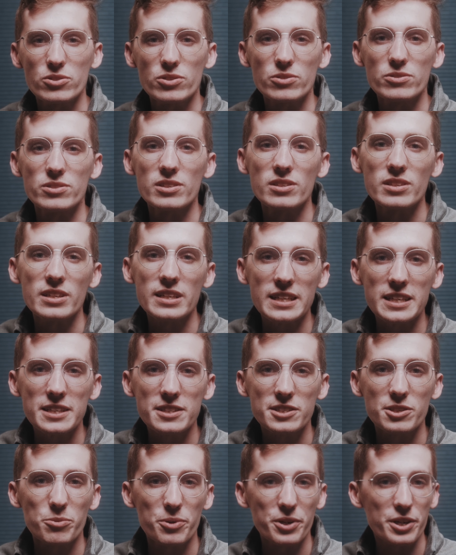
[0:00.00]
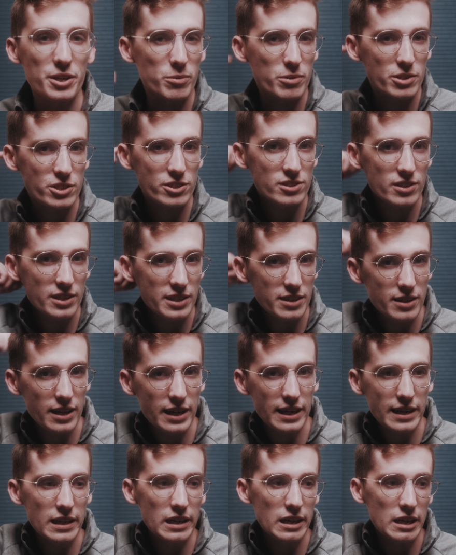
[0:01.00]
using an easy rig, which is like
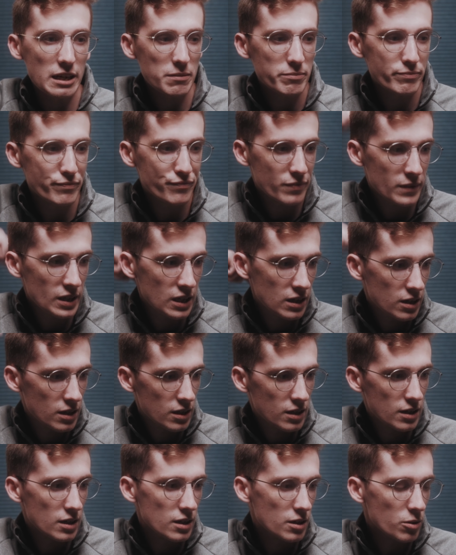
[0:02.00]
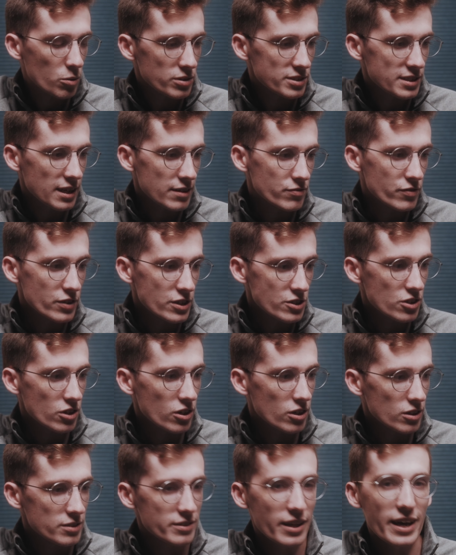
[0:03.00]
that, what's that fish
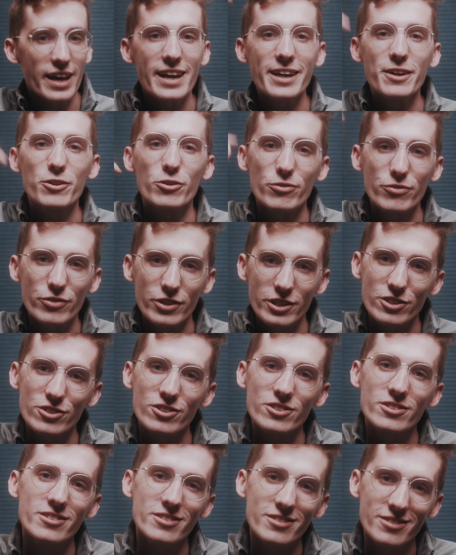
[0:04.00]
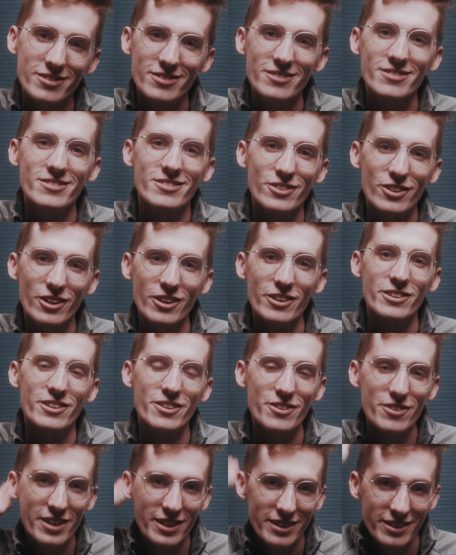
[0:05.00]
called? The angler fish. You know,
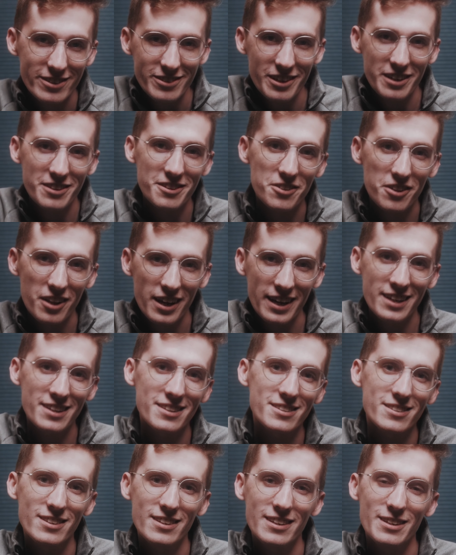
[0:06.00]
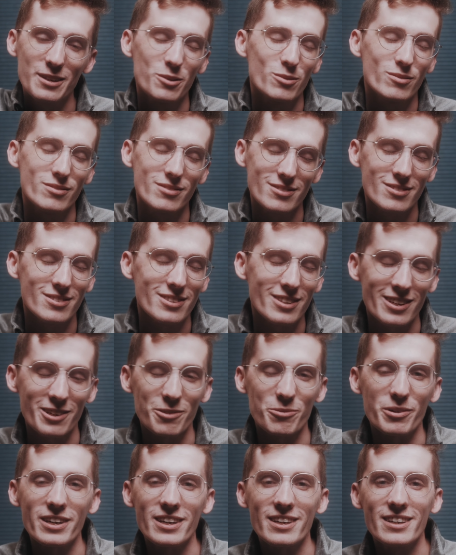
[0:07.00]
the thing that's got the light.
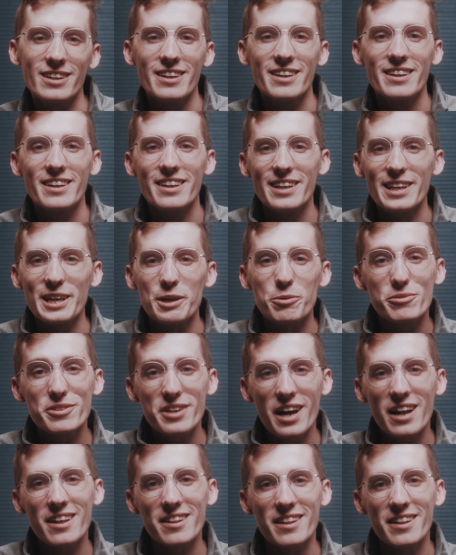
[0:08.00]
Anyway, it was kind of